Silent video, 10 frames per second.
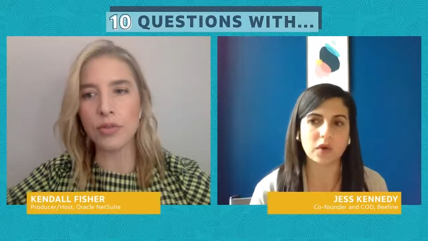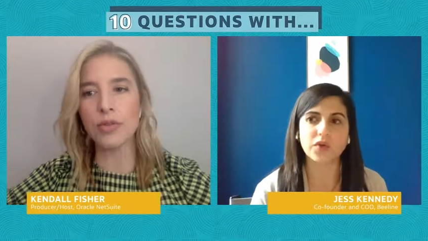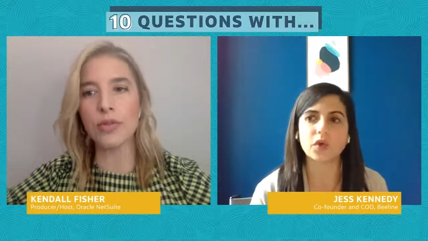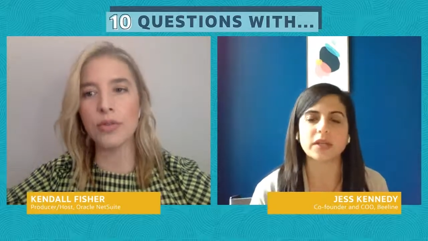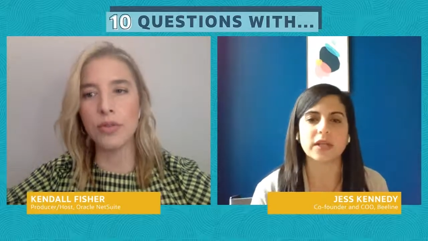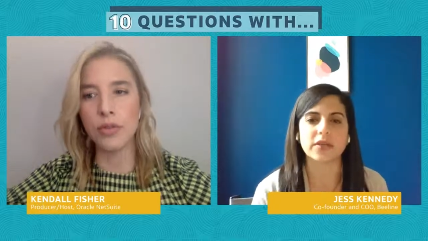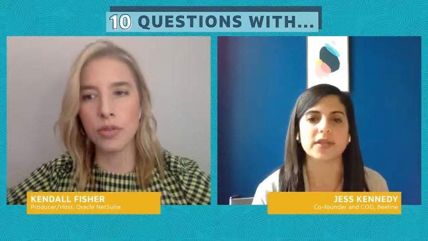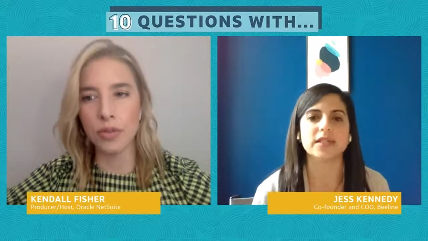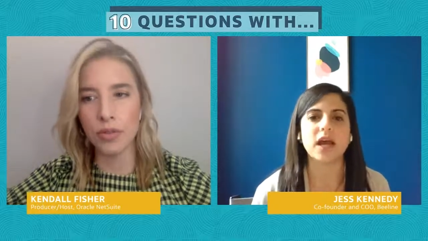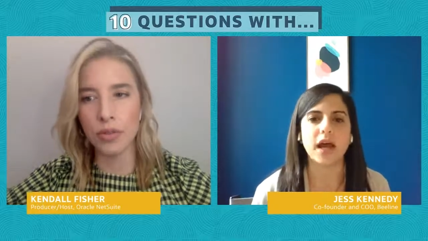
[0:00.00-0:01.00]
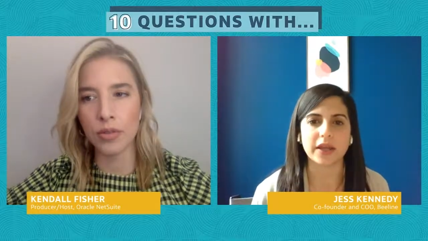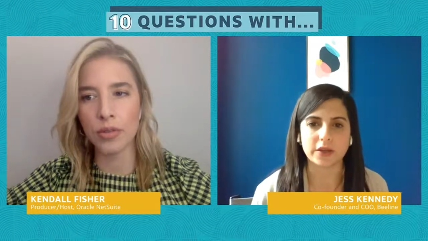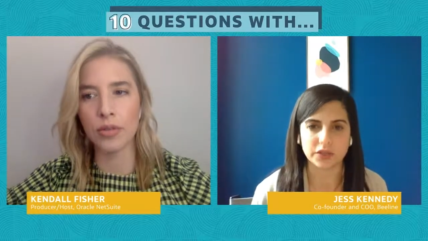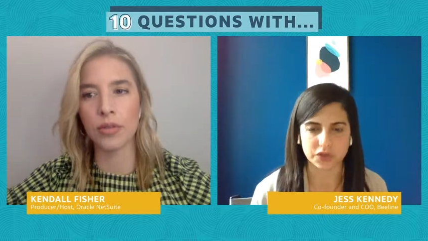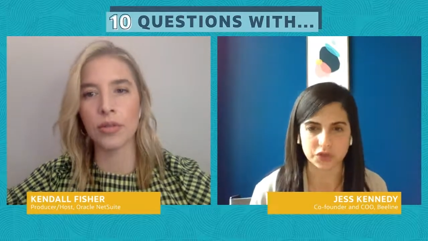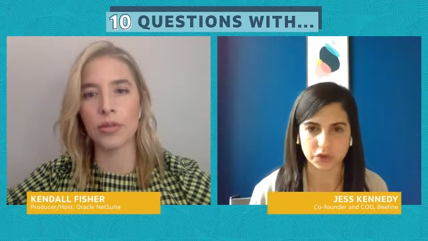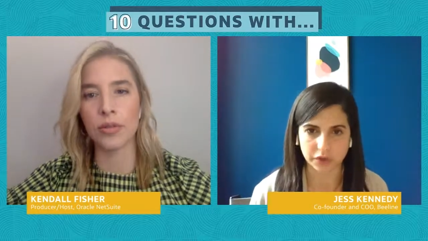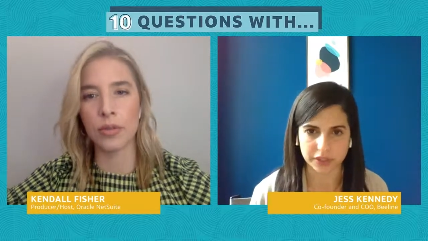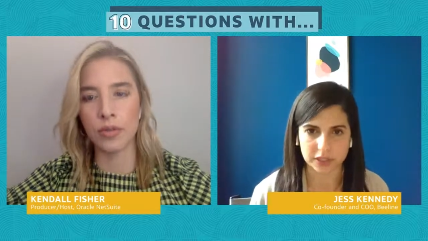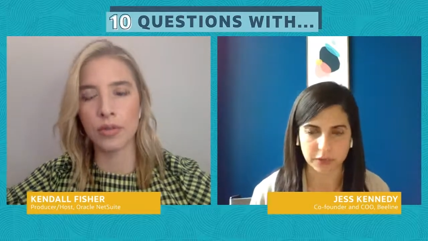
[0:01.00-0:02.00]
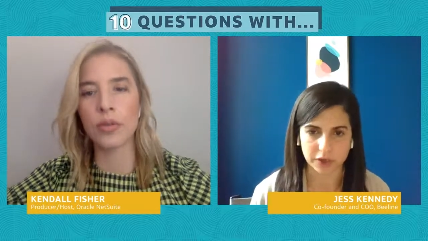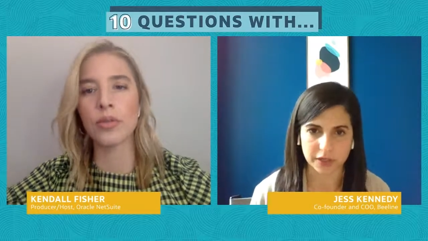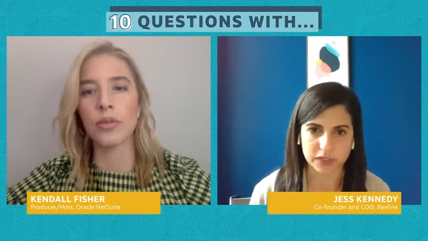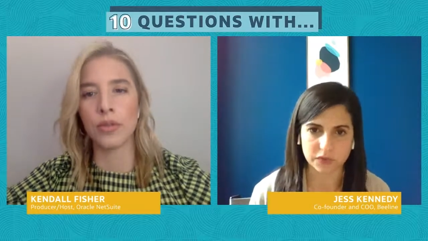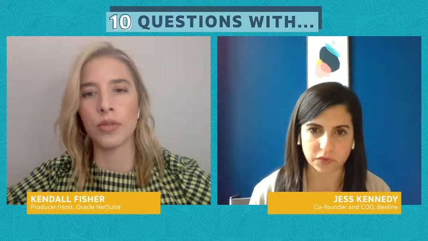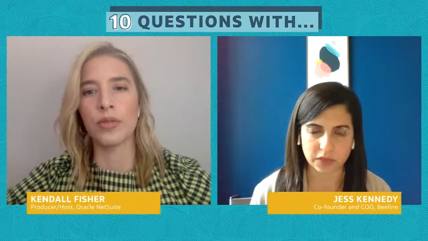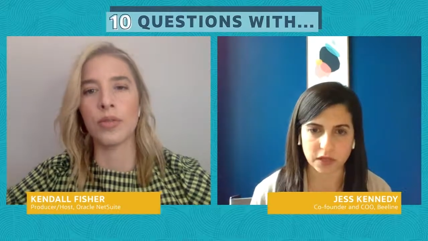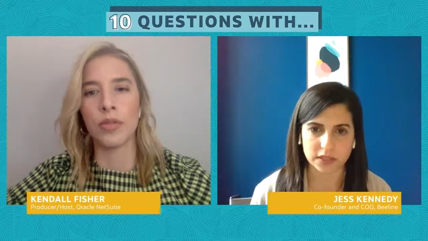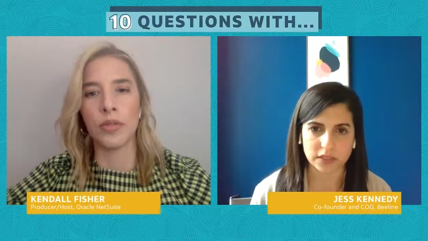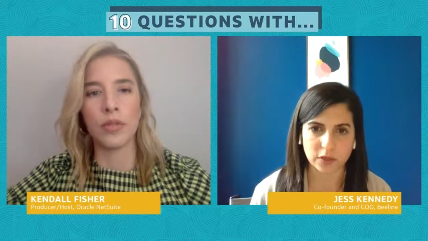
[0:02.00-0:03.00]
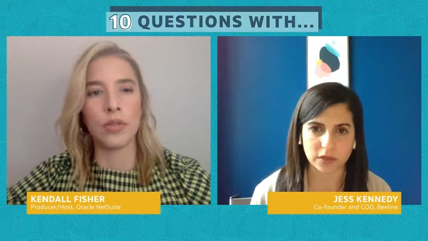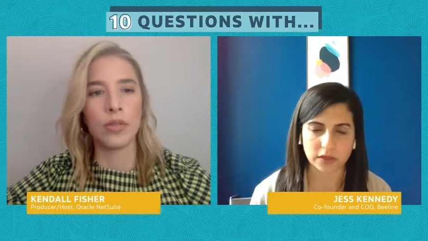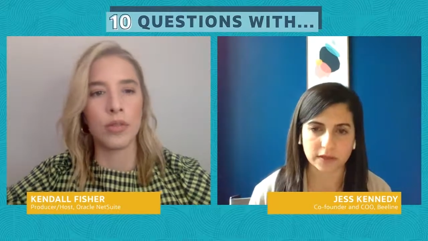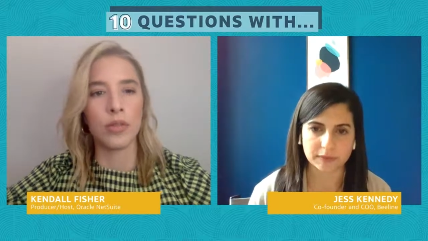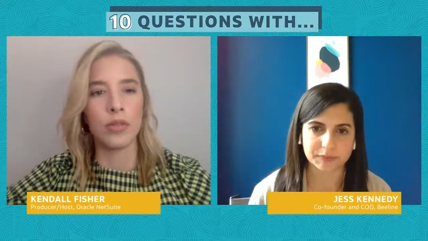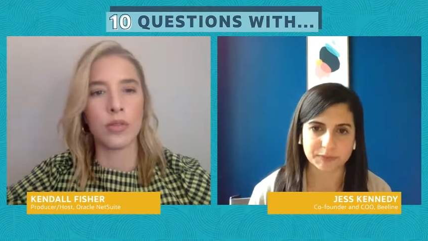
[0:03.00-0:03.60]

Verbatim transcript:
Speaker 1: We're focused on the entire digital experience for the customer.